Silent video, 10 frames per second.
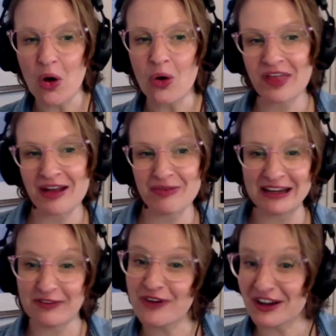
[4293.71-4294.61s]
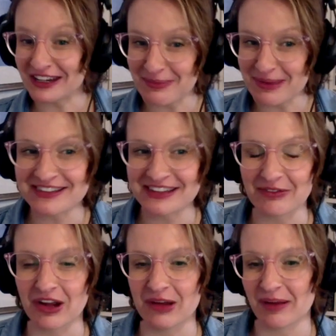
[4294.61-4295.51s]
they're really fun in a meeting
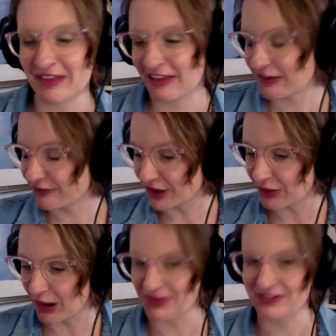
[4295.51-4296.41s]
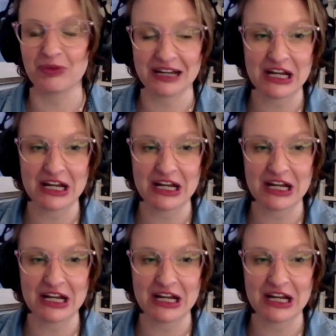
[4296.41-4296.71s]
room and then they follow up with some really